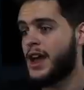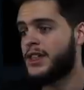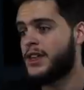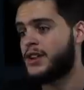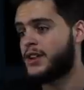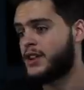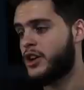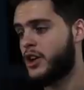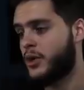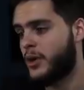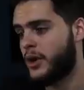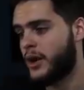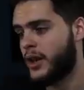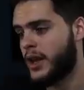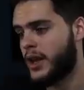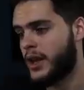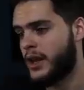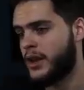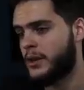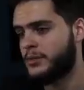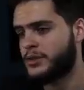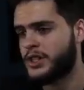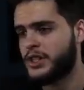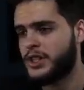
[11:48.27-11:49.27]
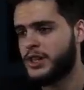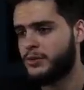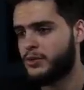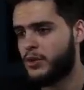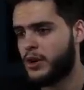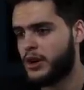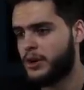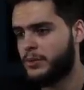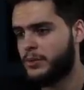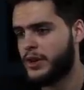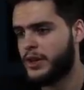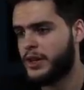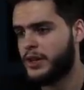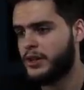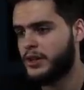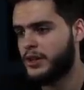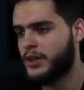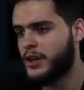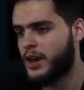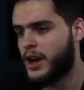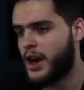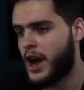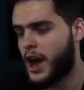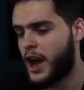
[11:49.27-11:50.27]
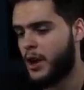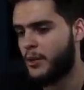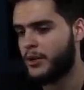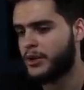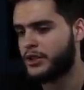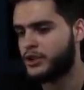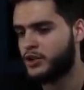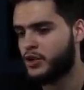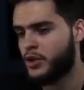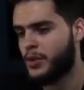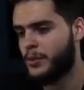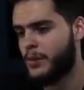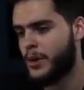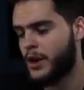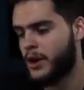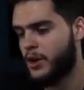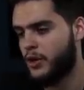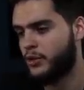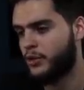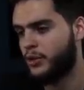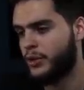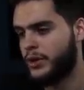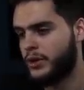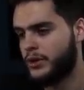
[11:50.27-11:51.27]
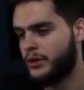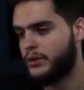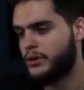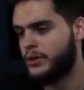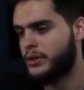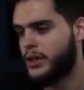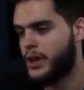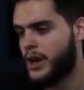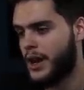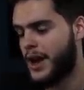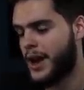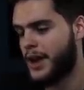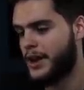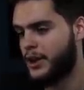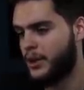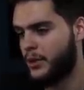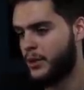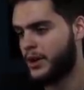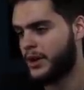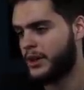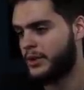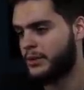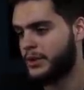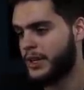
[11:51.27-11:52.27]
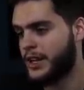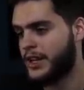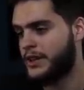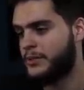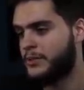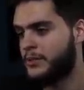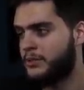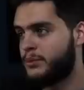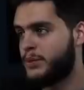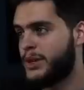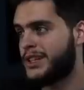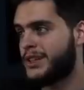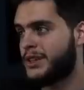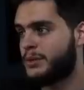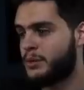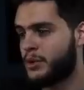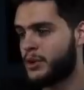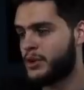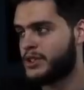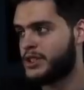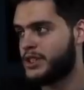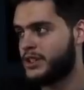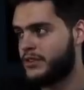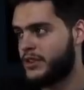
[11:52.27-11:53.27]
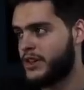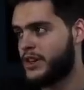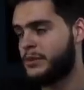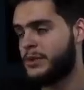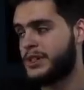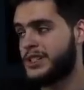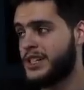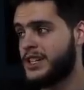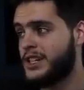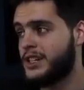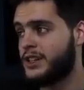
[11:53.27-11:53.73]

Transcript: then go on ahead. I'm just going to keep run committing. I want to score my own will. I don't want to let him be at the mercy of him because he could